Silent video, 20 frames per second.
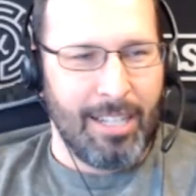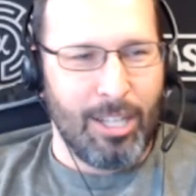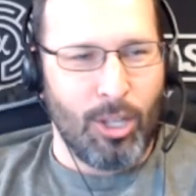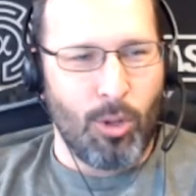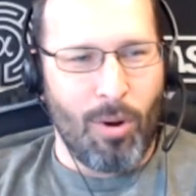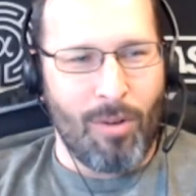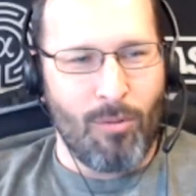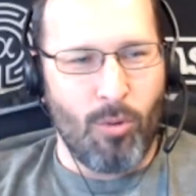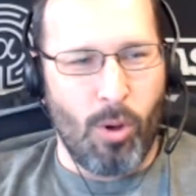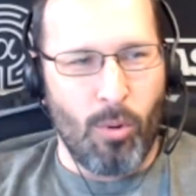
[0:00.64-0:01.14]

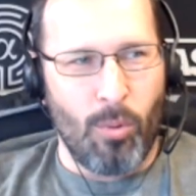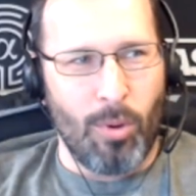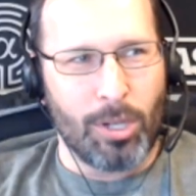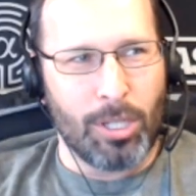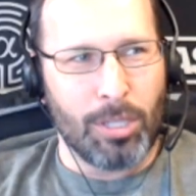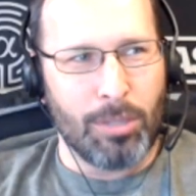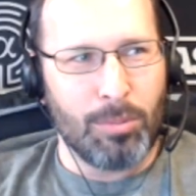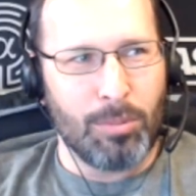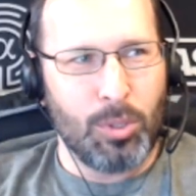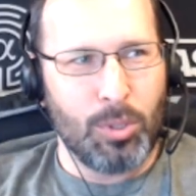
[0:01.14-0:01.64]
Hello, everyone.
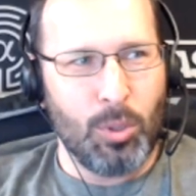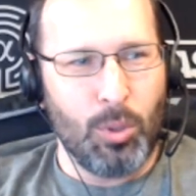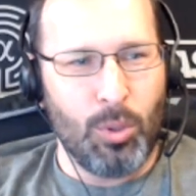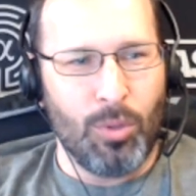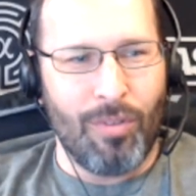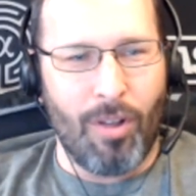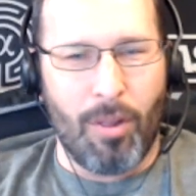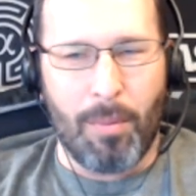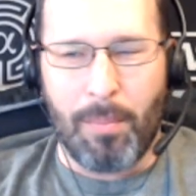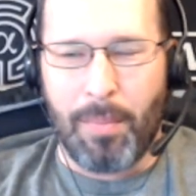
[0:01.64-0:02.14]
Welcome to
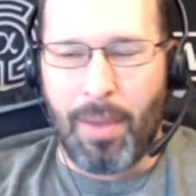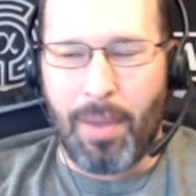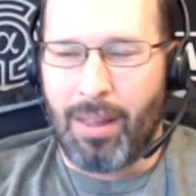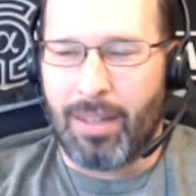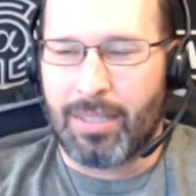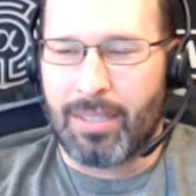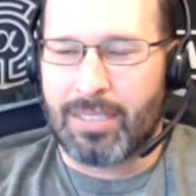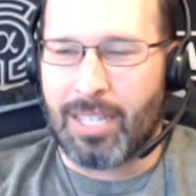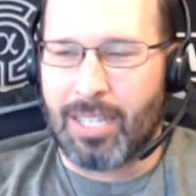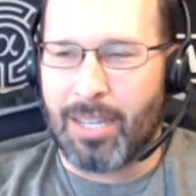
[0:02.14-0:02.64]
Developing
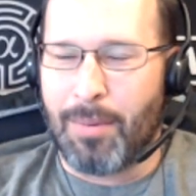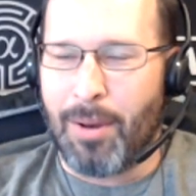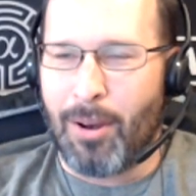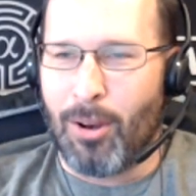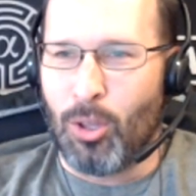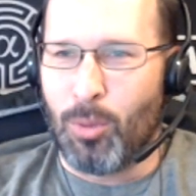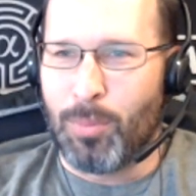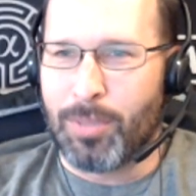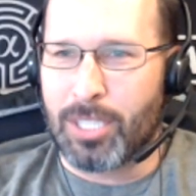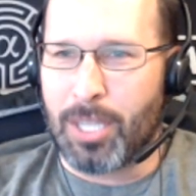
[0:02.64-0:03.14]
Palates. I'm
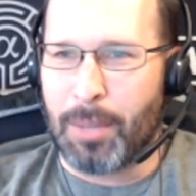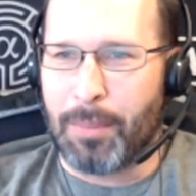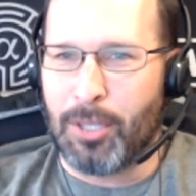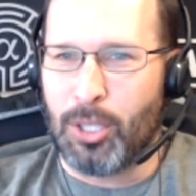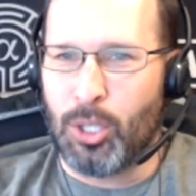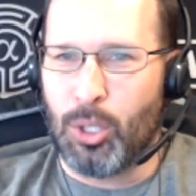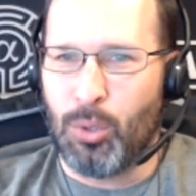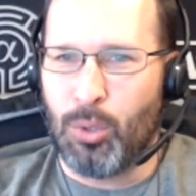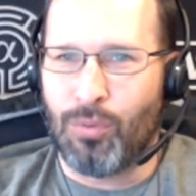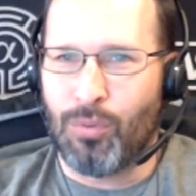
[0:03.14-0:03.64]
Aaron Loomis coming
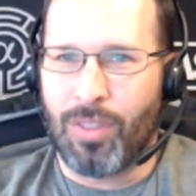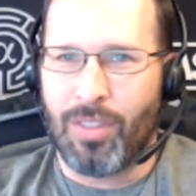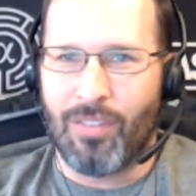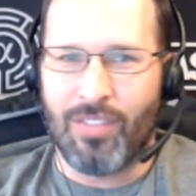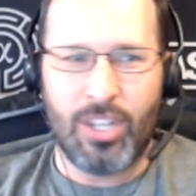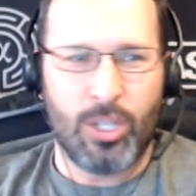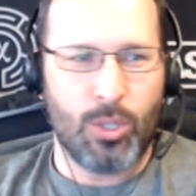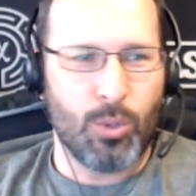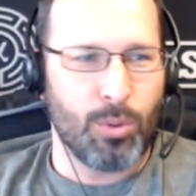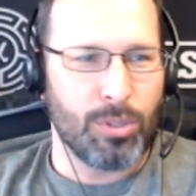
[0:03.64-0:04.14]
to you from the
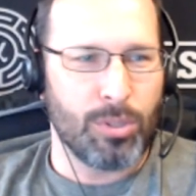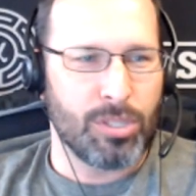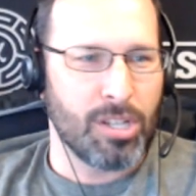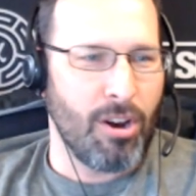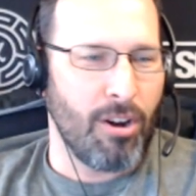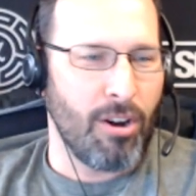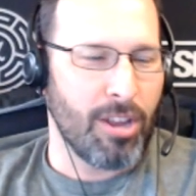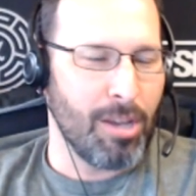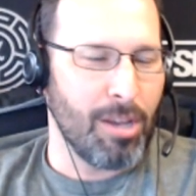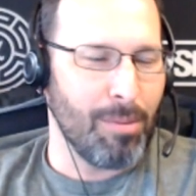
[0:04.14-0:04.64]
Ventura
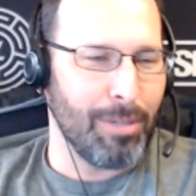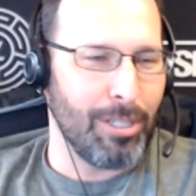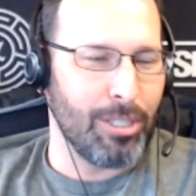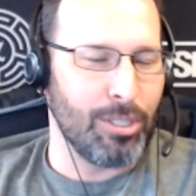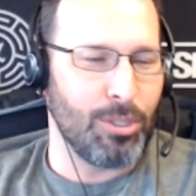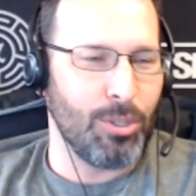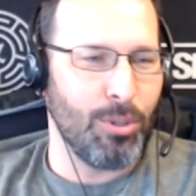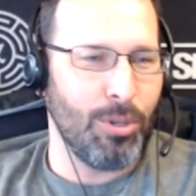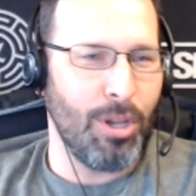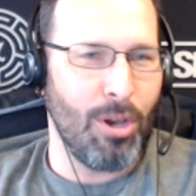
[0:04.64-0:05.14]
Cigar Company
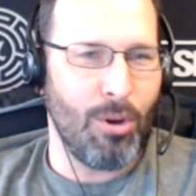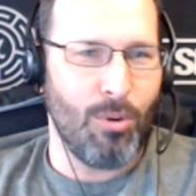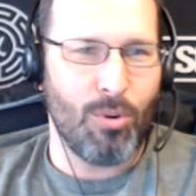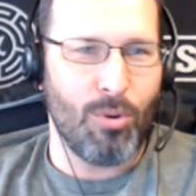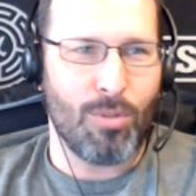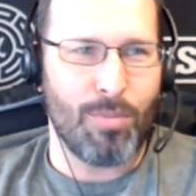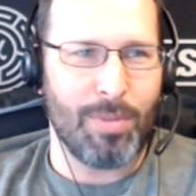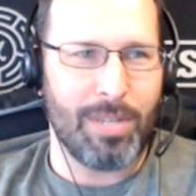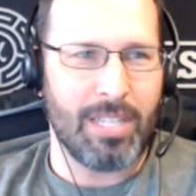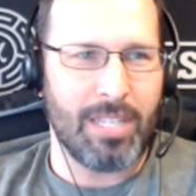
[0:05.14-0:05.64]
studio.
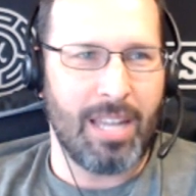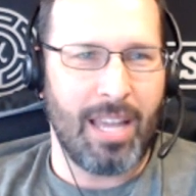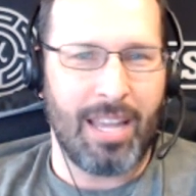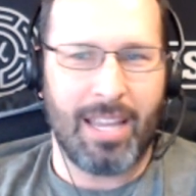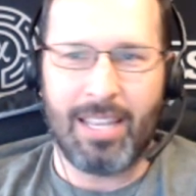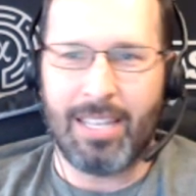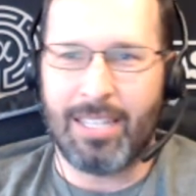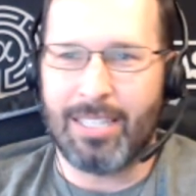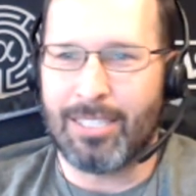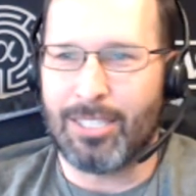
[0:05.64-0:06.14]
With me today
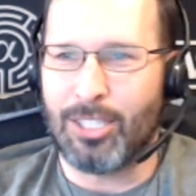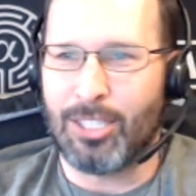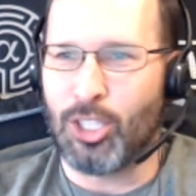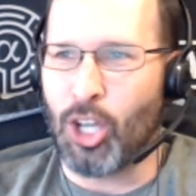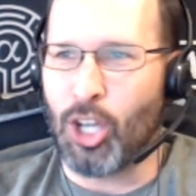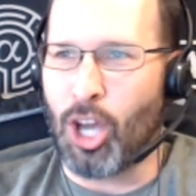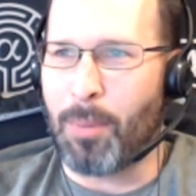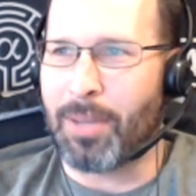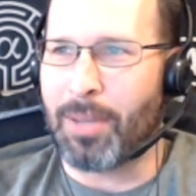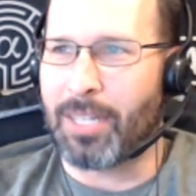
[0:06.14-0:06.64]
is
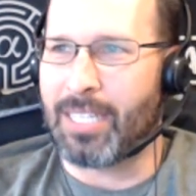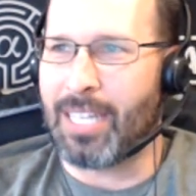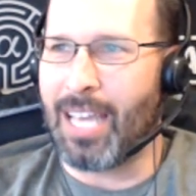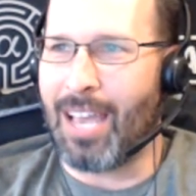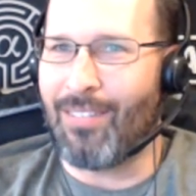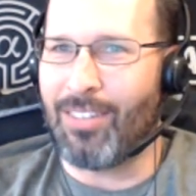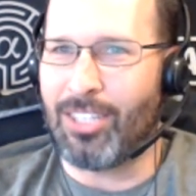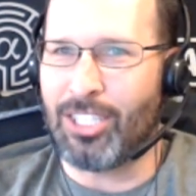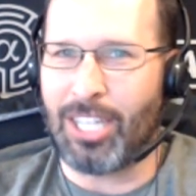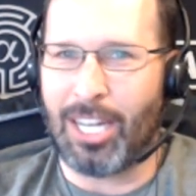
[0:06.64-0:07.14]
John
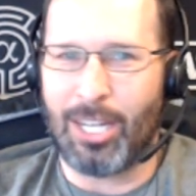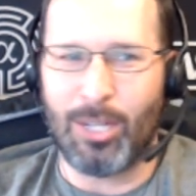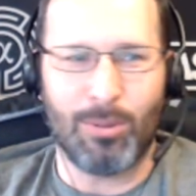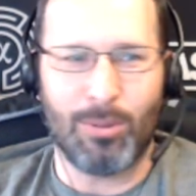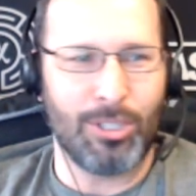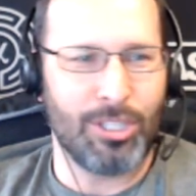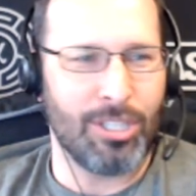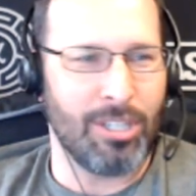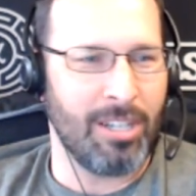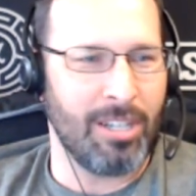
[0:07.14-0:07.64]
McTavish. How you
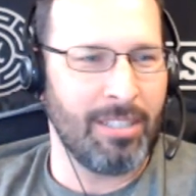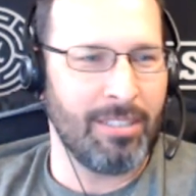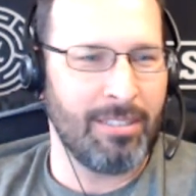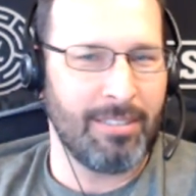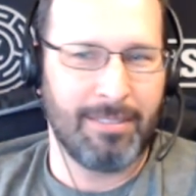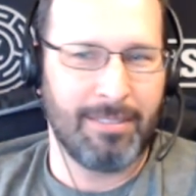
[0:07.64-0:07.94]
doing, John?